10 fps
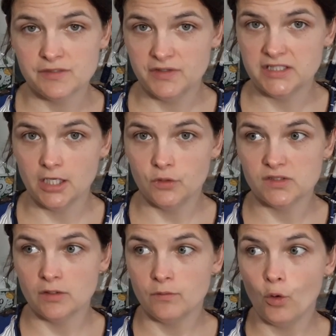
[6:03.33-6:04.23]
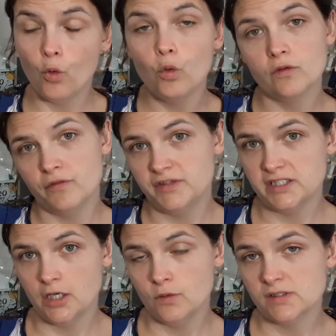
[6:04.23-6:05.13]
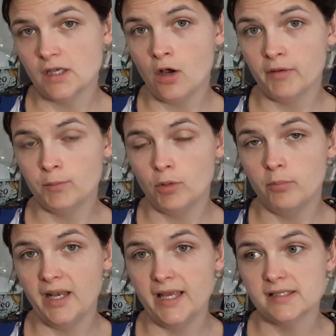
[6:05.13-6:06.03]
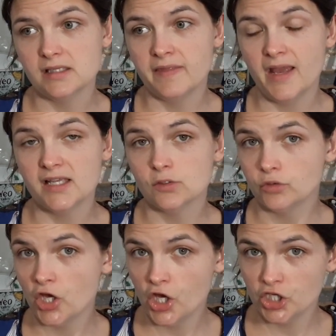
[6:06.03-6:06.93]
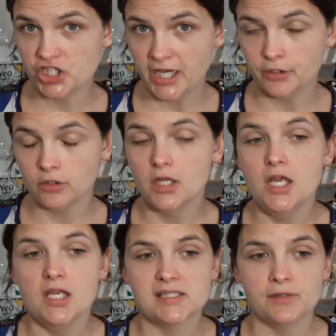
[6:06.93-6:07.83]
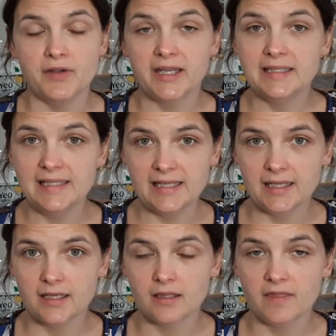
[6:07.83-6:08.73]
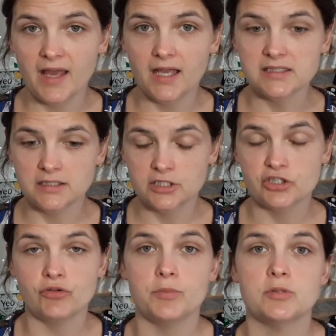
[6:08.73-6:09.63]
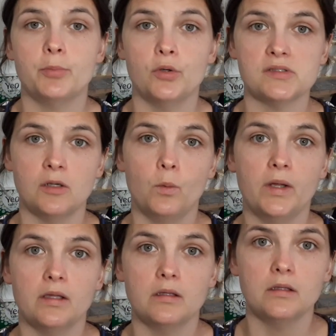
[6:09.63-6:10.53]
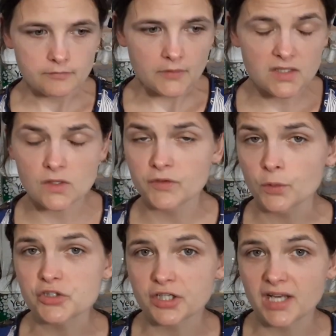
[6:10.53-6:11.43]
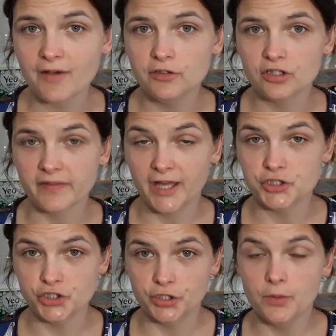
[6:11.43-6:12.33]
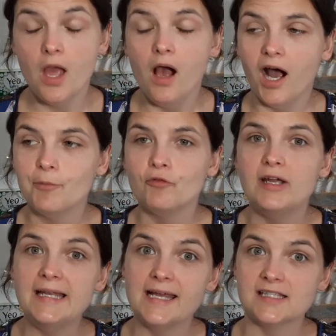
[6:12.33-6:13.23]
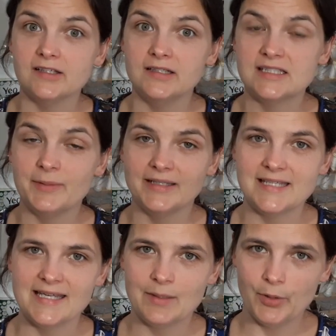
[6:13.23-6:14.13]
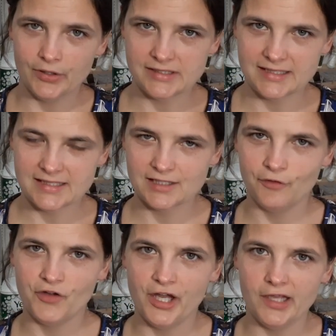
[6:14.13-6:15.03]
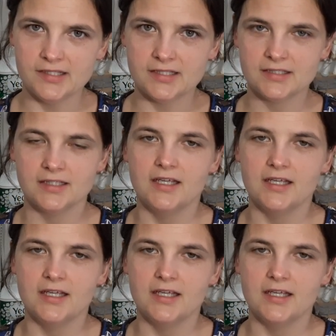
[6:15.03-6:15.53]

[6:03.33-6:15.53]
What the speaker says: video, so all of the videos are in one place, and that is on her channel. So if I can link that in the description box, I will. So if you want to go and have a look at that, do. I'm really excited about taking part in it. It's the first